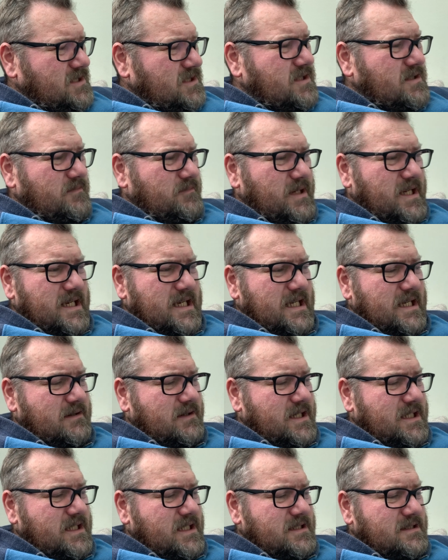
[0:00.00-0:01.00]
pan out
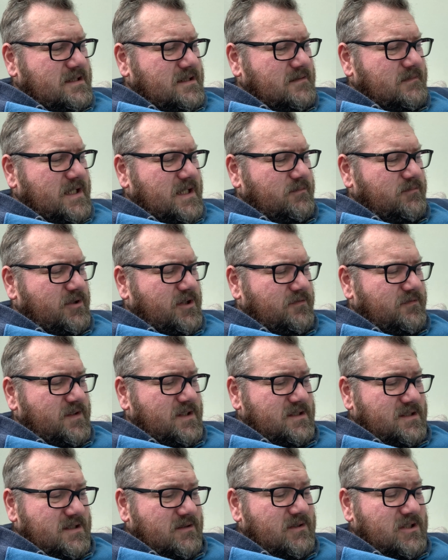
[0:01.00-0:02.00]
and it is going to make
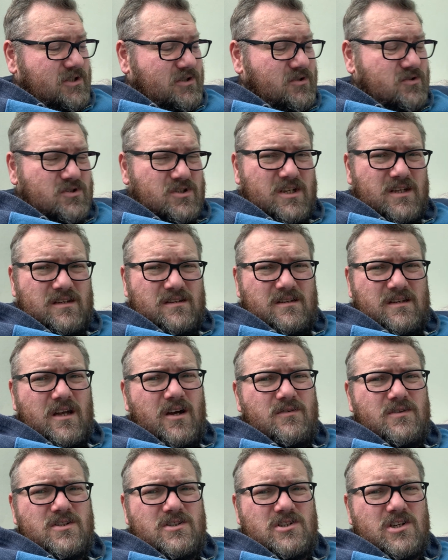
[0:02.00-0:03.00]
profit. So it does go
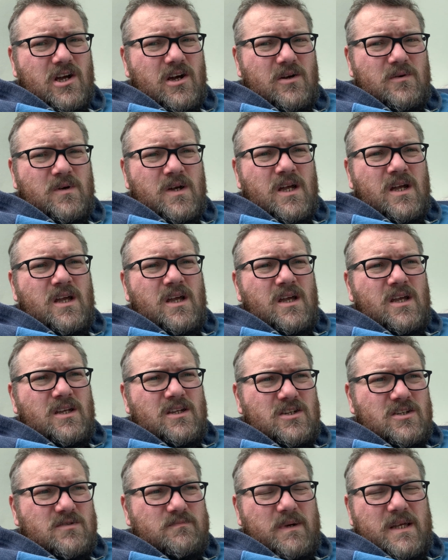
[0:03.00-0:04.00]
to show
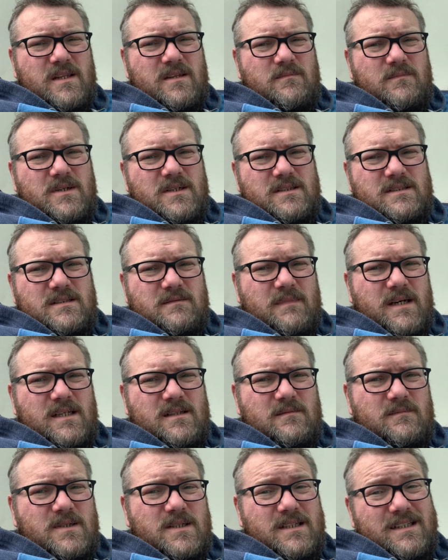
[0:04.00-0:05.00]
you spend the money to make
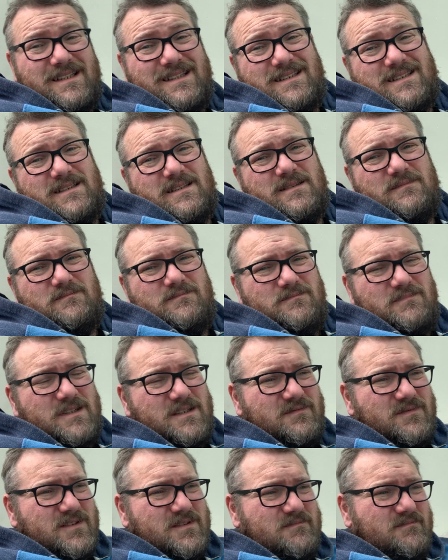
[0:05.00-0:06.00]
the money. It's a bit
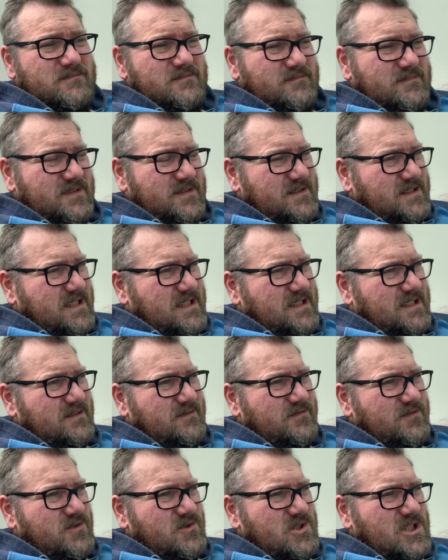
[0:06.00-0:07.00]
of a thing,
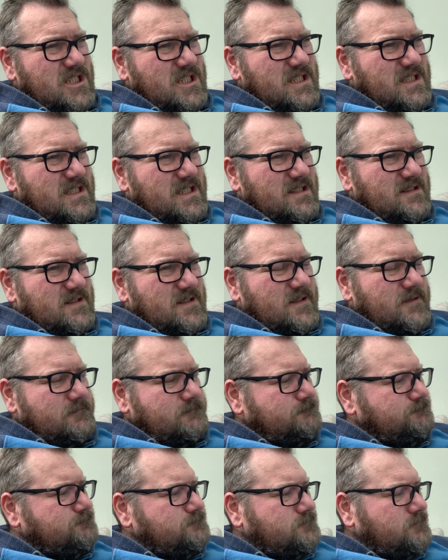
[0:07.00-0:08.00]
unfortunately, isn't it?
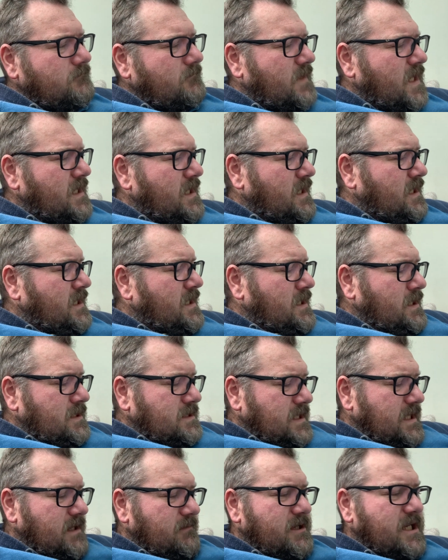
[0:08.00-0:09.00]

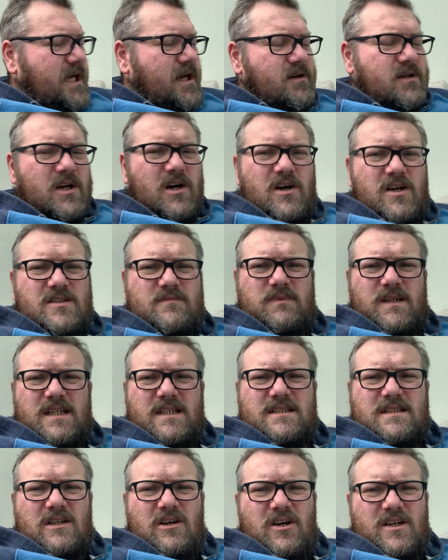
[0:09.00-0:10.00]
So there we go, guys.
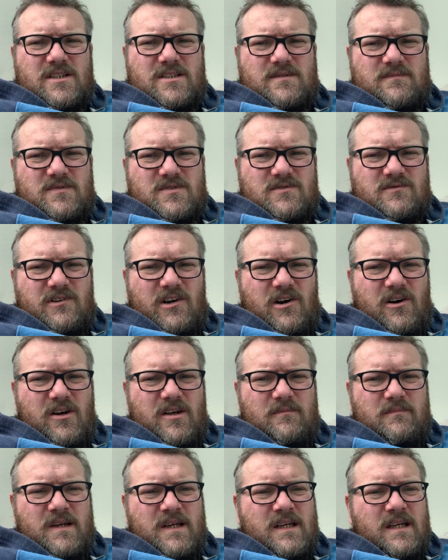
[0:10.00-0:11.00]
Please like,
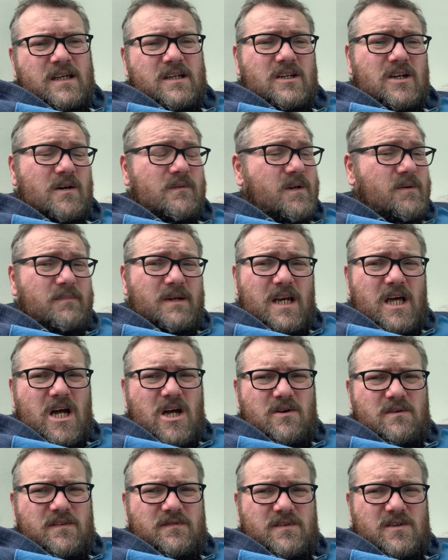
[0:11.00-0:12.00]
subscribe, comment
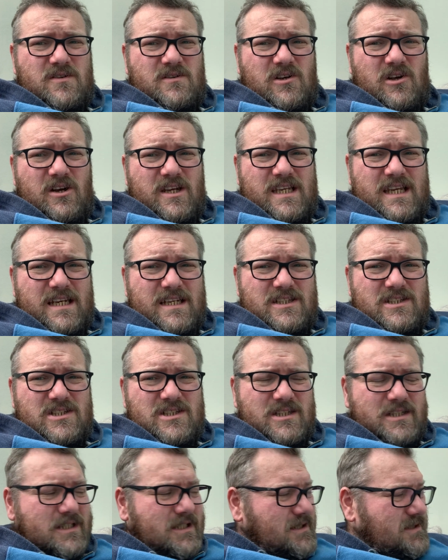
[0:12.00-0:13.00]
below if you like any
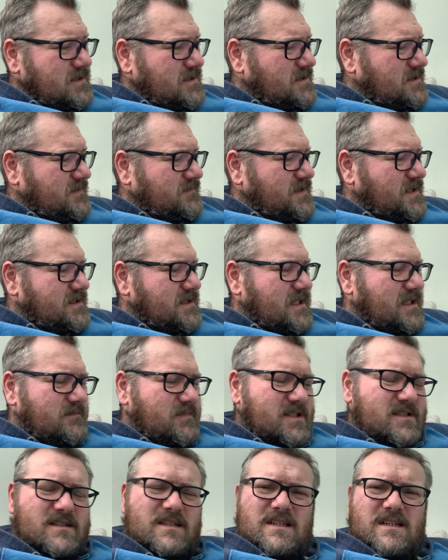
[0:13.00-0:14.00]
shirts. If there's any
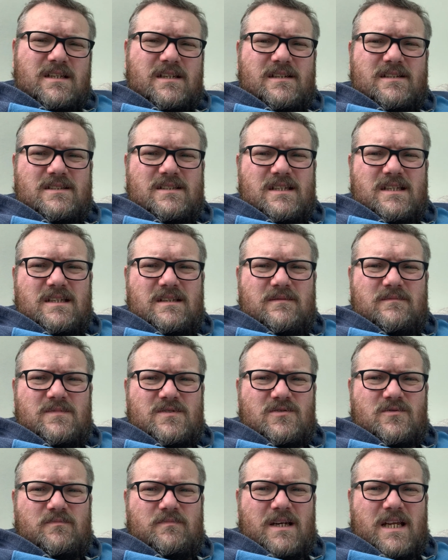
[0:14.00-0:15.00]
particular teams
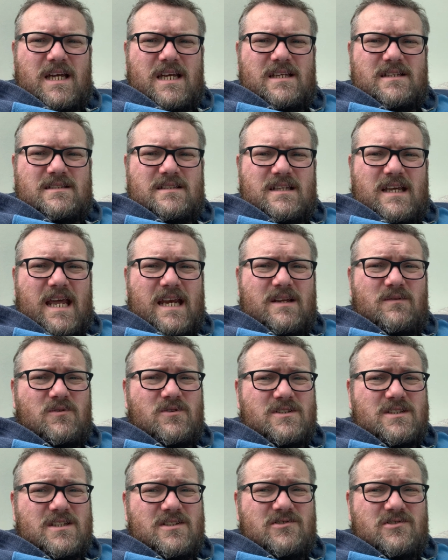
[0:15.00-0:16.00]
or players that
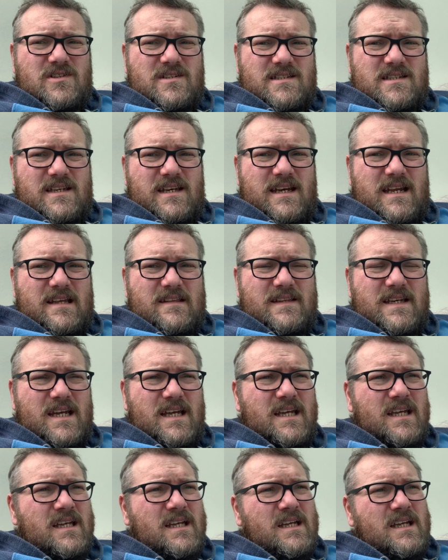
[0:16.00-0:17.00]
anyone's interested in out
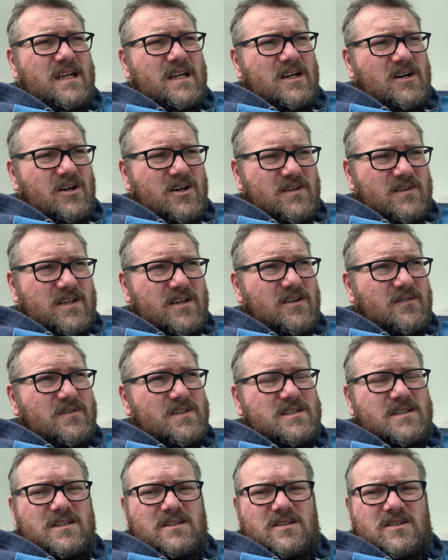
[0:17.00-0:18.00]
there, I can
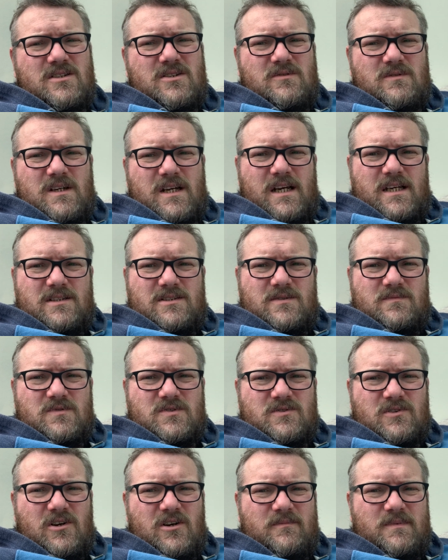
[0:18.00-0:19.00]
obviously do a
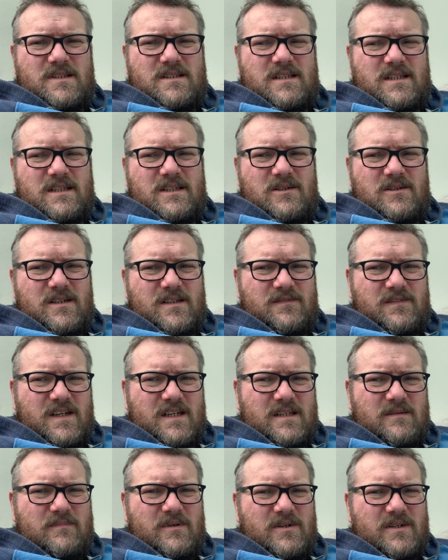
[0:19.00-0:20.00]
subscriber deal. If
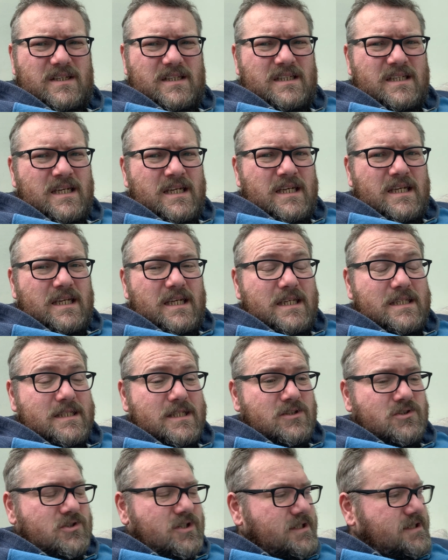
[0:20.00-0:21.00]
anybody is
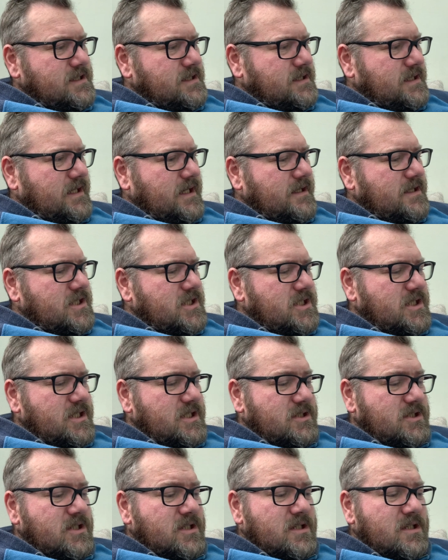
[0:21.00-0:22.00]
interested in any
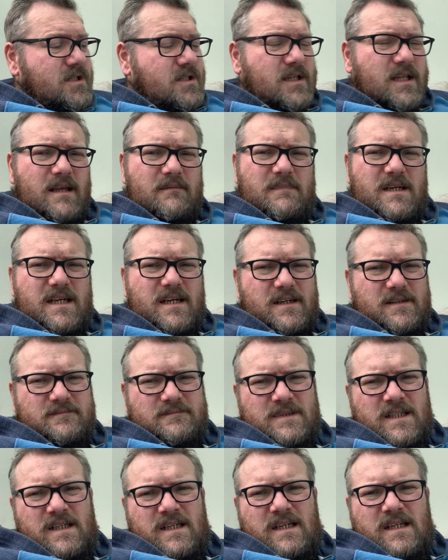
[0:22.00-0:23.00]
shirts, let me know.
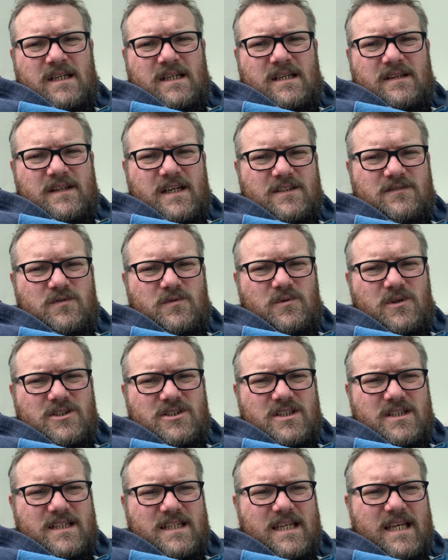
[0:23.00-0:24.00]
Thanks for
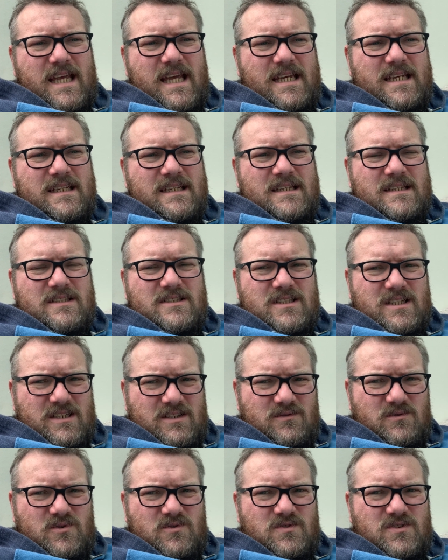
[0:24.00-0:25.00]
watching again. See
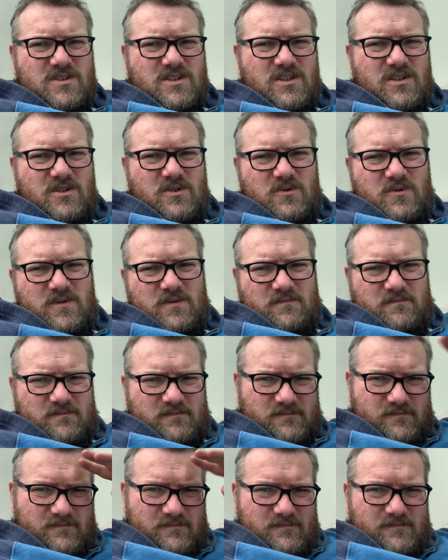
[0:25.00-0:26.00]
you all soon.
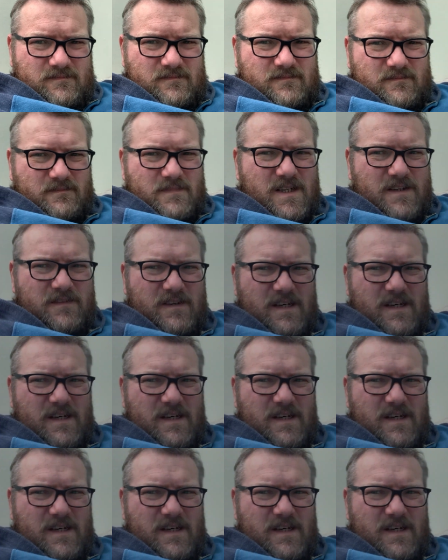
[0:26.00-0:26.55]
Bye for